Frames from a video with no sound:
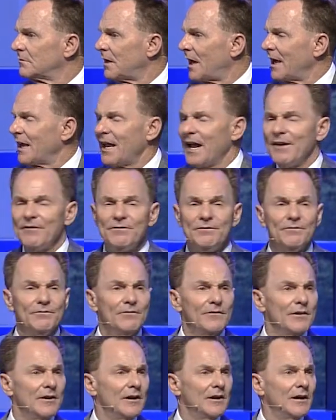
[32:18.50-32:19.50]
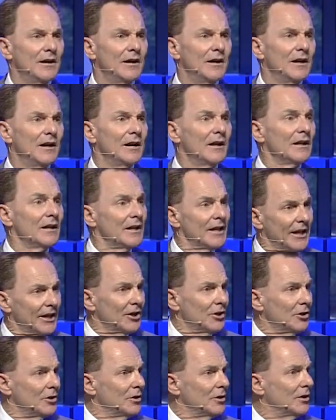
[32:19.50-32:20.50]
I have
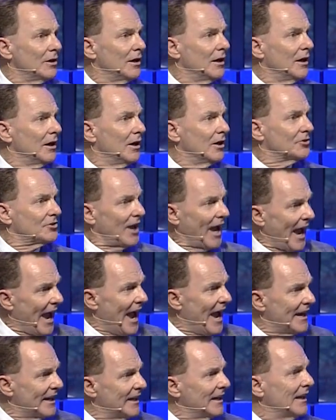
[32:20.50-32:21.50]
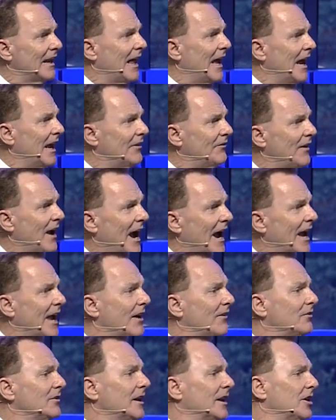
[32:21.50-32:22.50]
little to add in life. I
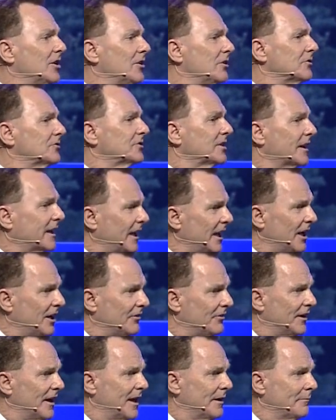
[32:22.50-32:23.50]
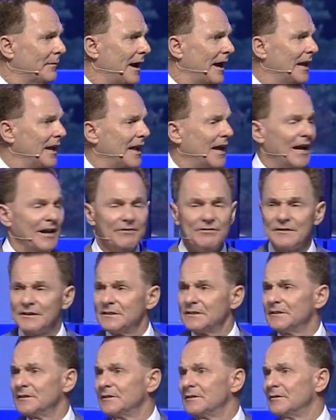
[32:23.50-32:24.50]
have little to give in my life.
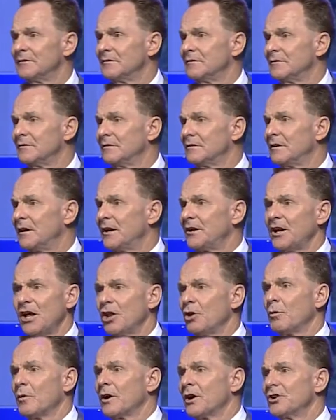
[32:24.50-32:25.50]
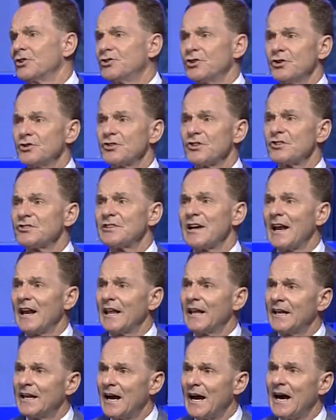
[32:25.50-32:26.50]
In other words, you're just
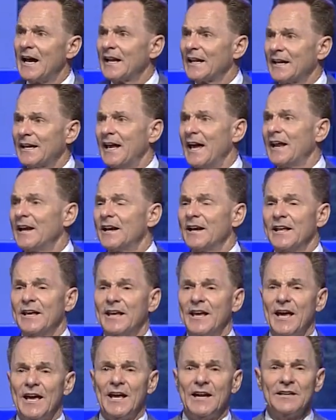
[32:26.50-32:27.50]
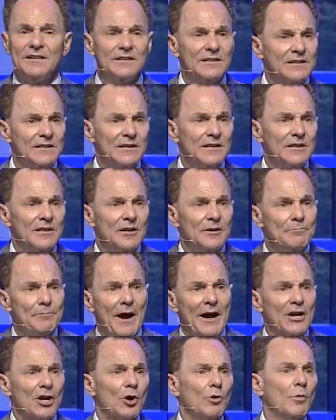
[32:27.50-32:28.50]
telling God again and again
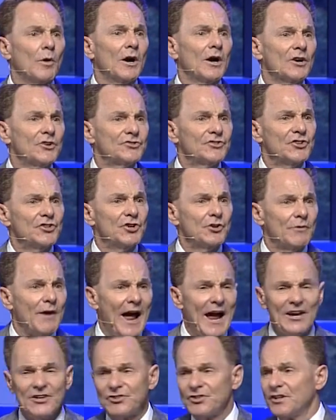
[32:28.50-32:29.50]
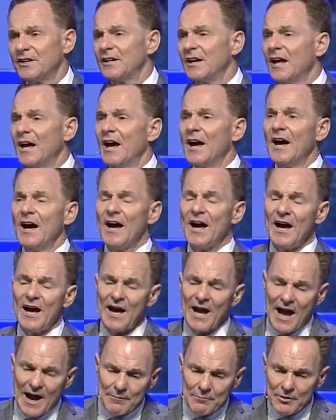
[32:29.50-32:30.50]
by your words and your action
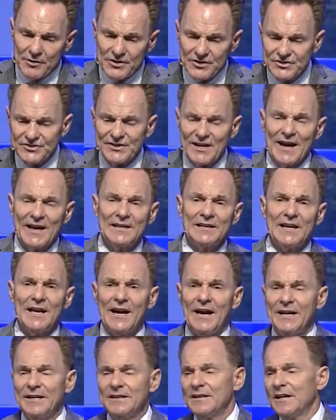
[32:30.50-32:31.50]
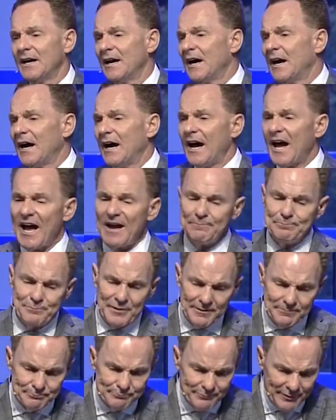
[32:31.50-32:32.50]
I'm on the sideline. I've
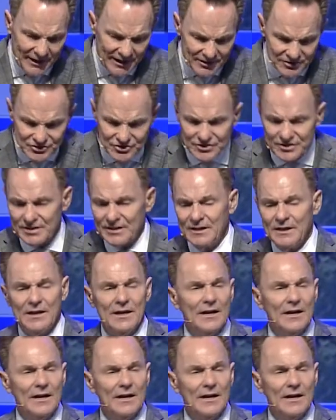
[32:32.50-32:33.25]
been benched.